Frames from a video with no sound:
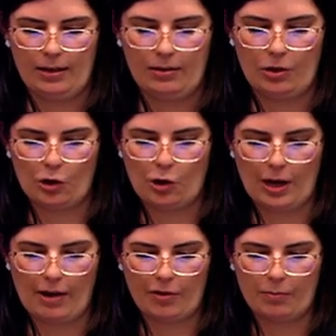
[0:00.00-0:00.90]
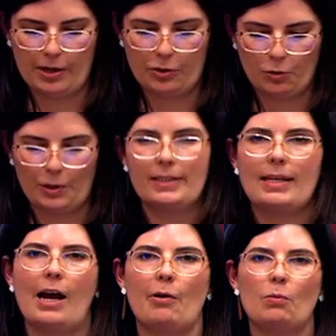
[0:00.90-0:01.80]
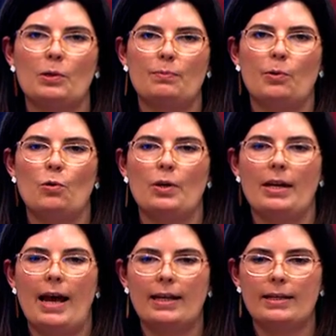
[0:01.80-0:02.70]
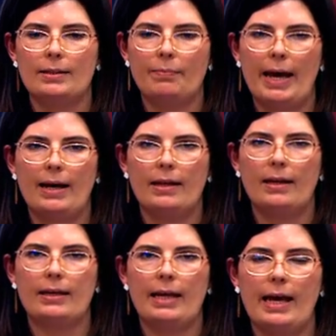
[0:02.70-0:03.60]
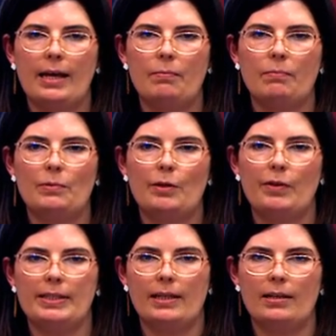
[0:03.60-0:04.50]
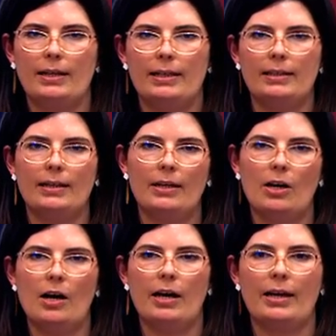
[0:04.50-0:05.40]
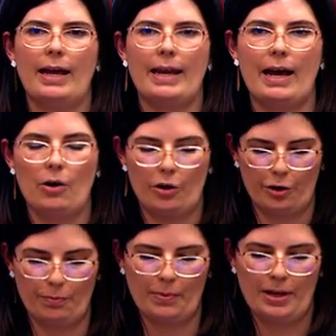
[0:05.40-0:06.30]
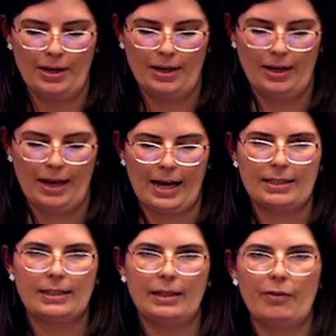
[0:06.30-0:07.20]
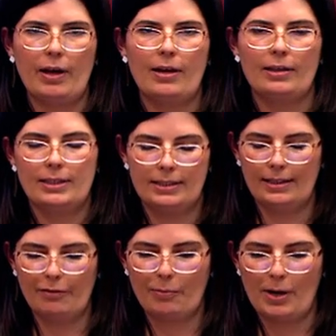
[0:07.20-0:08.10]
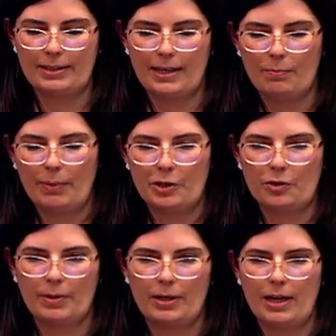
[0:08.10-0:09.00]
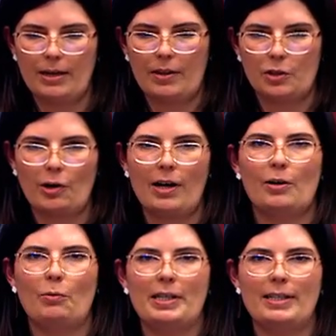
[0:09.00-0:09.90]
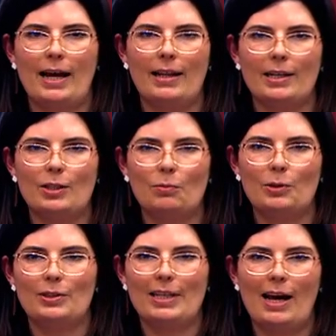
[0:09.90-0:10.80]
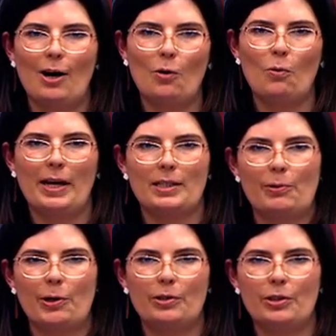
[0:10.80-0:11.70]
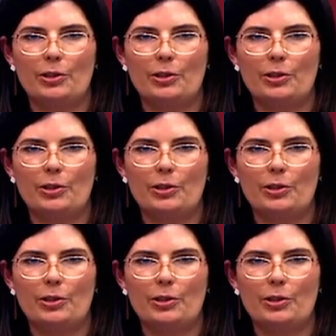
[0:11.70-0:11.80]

not long after my daughter Zara was born, and Alex and Paola came to visit Clint and I at our home to deliver my son Benjamin another truck, which Alex was always prone to